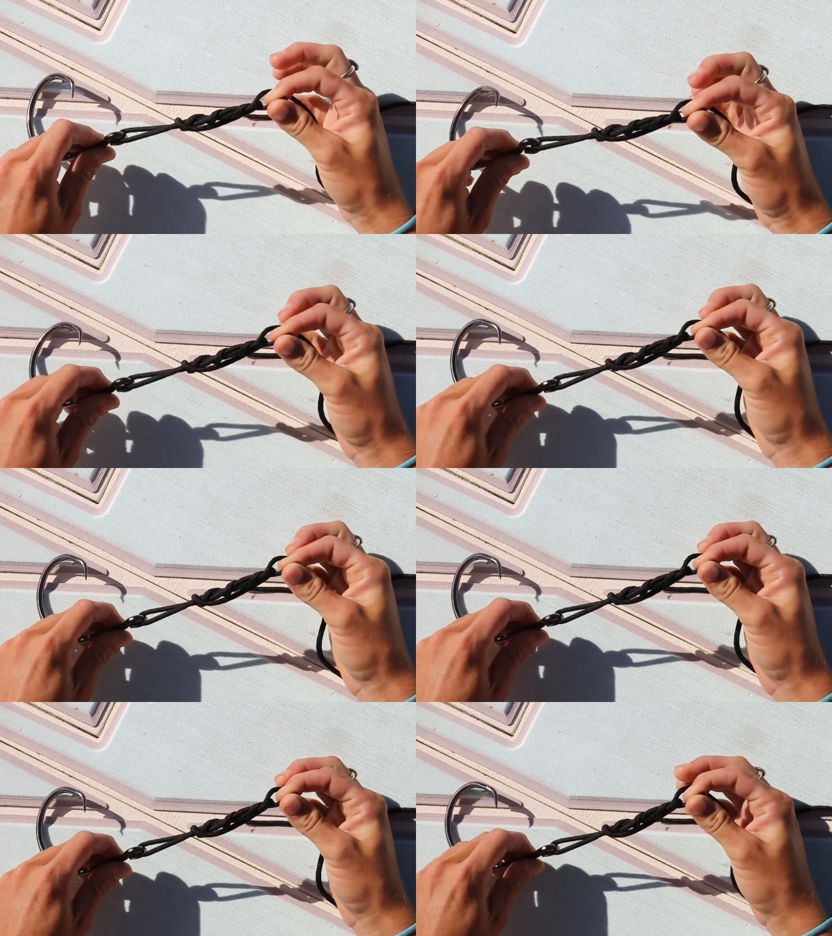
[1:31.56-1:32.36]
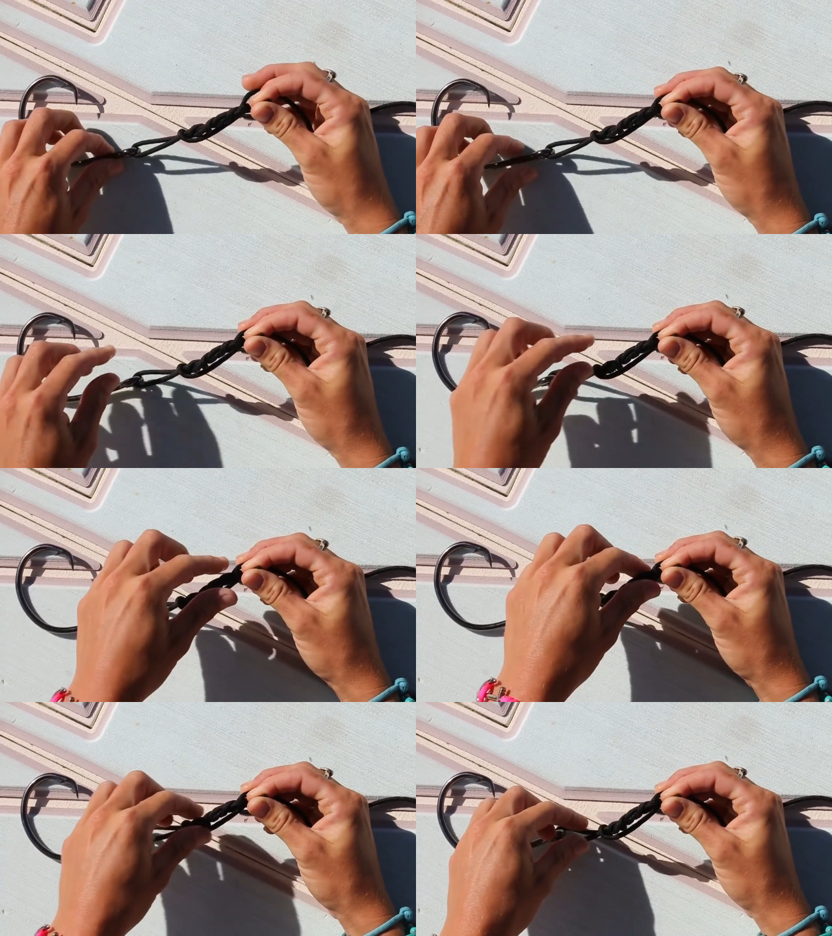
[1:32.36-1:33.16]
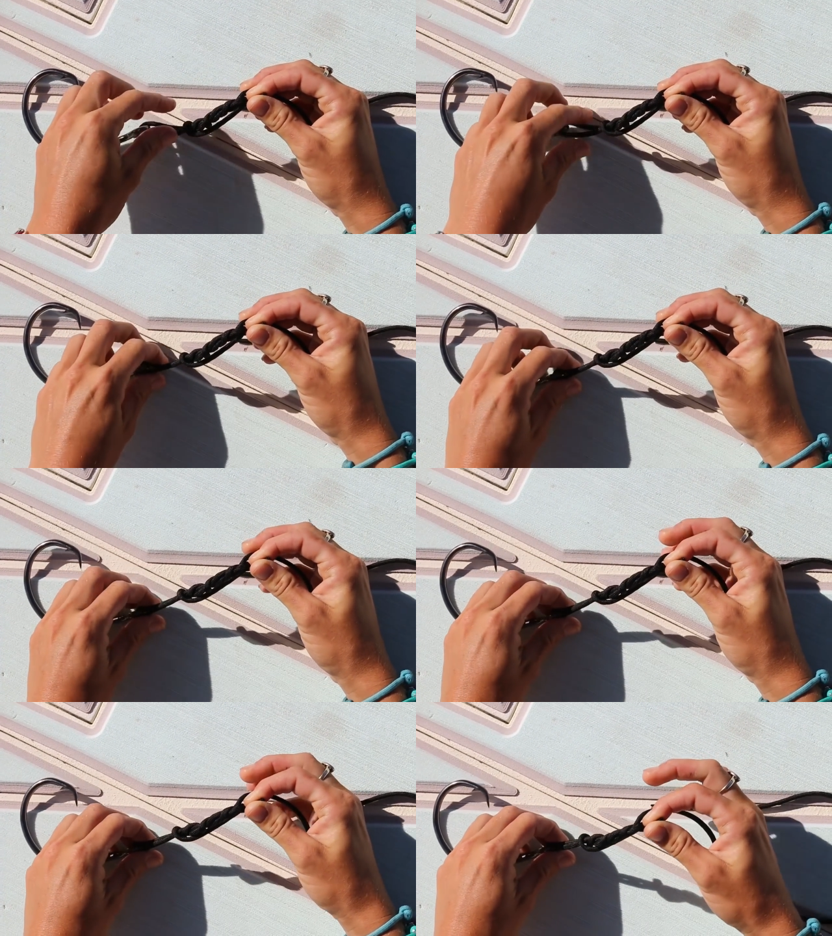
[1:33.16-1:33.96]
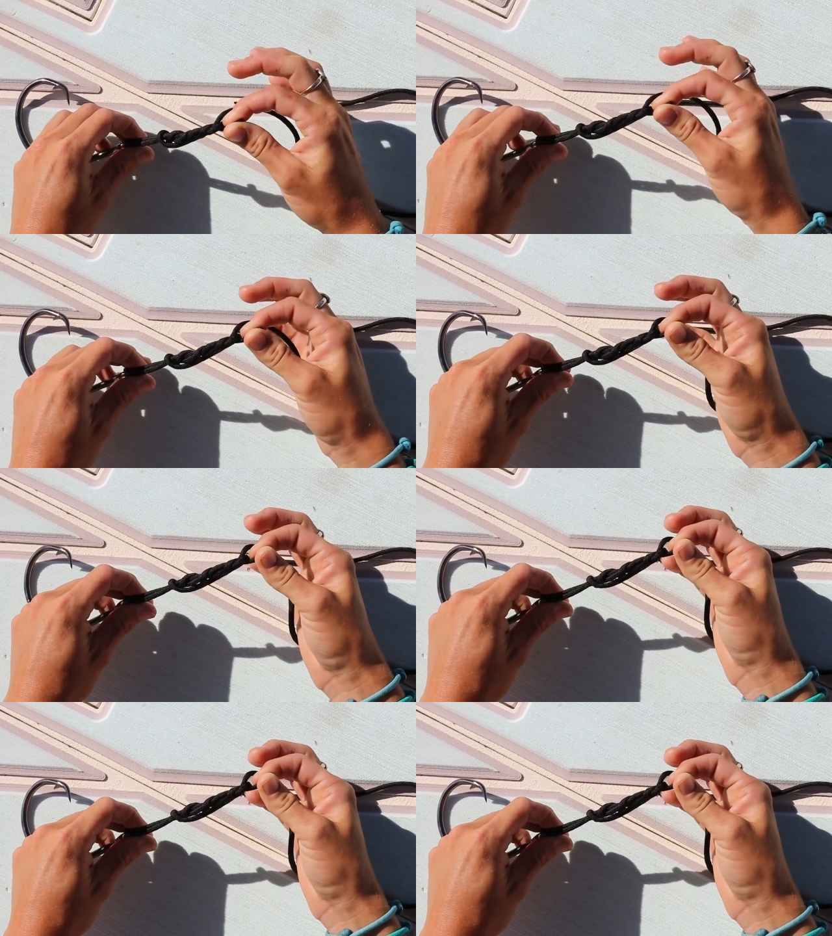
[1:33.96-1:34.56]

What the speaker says: Nobody's mouth can be seen.